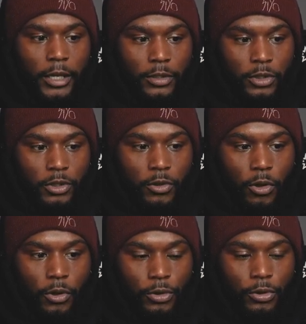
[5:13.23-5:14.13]

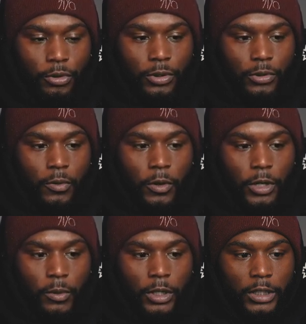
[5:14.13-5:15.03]
scroll through or
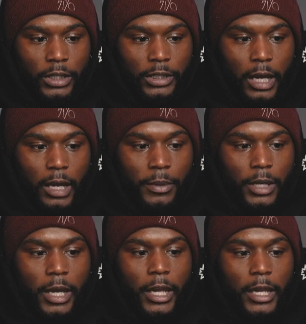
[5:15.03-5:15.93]
you want it to stop,
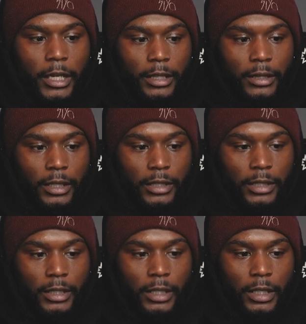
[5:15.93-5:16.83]
hit this
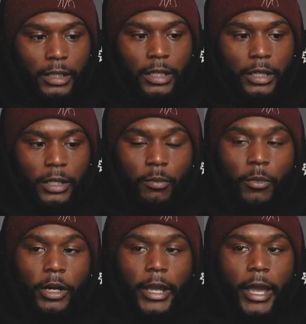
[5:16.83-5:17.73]
again and hit
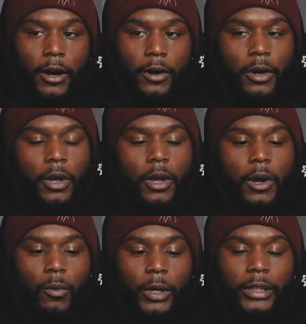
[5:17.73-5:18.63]
mark out.
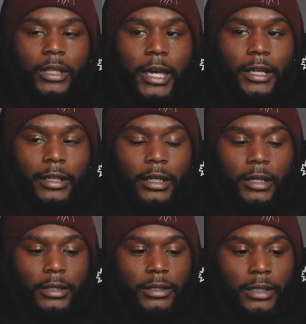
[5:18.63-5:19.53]
What that
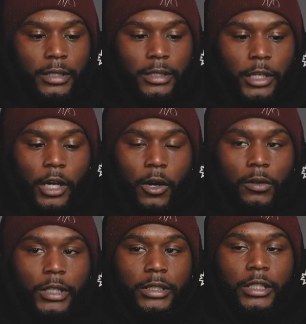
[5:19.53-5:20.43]
does is it
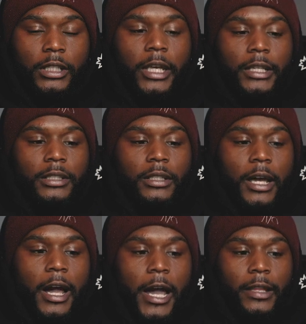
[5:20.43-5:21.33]
only selects the
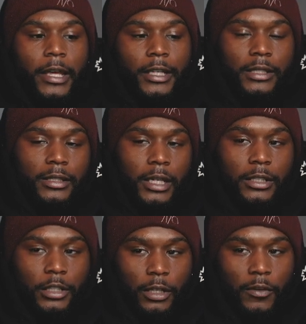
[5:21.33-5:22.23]
highlighted
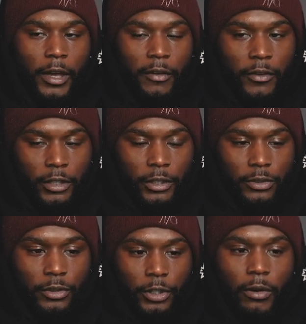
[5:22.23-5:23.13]
section of that video,
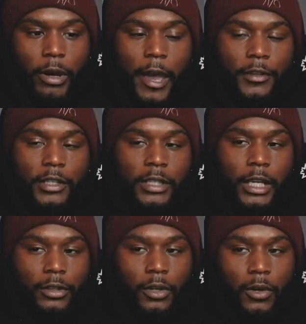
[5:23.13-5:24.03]
so you don't have to
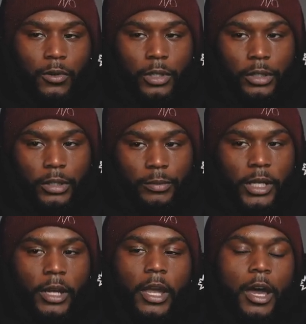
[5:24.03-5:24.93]
take the whole clip.
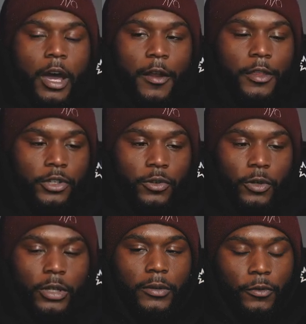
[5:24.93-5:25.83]
Another
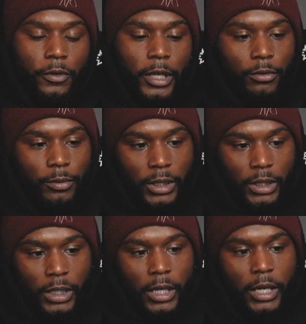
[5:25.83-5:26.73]
shortcut for that would be,